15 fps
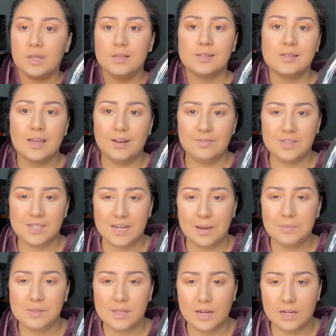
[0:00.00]
set of
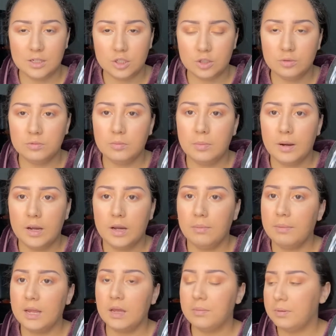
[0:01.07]
steps that I do my
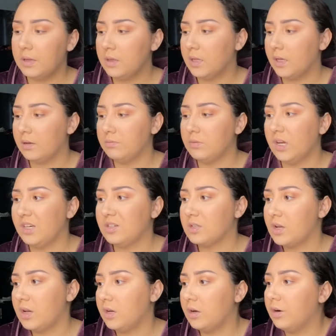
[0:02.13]
makeup in. Like I just
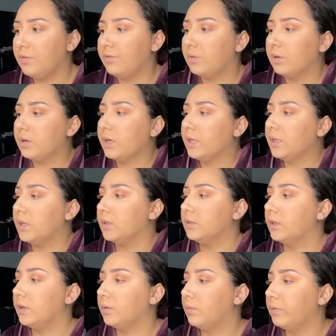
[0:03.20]
kind of go for it and
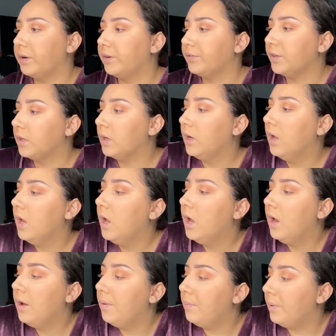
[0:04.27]
like whatever.
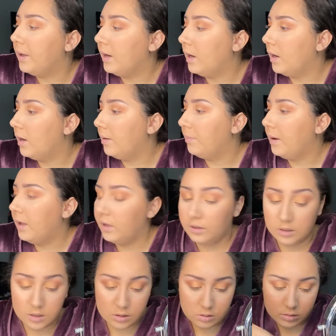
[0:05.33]
But I'll
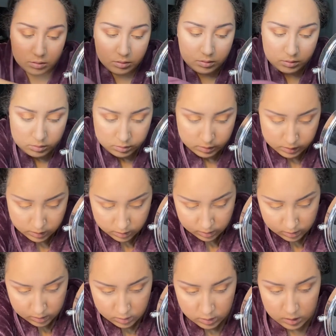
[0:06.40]
use,
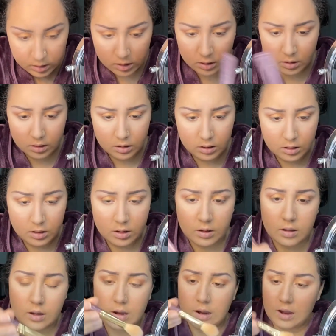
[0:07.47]
I
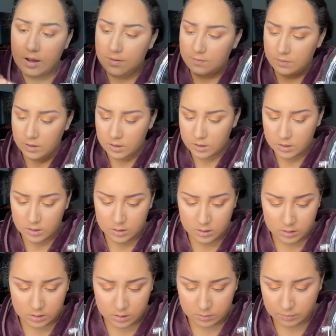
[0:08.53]
have
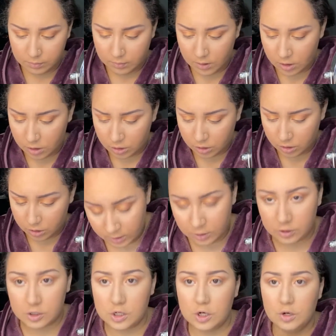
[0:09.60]
this brush.
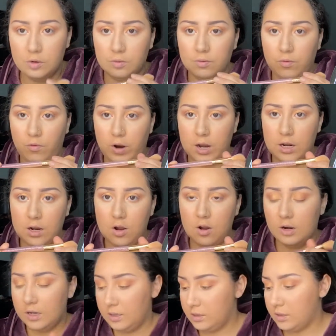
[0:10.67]
There's no writing
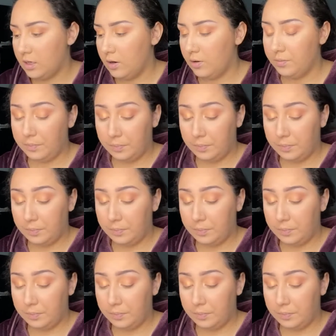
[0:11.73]
on it, so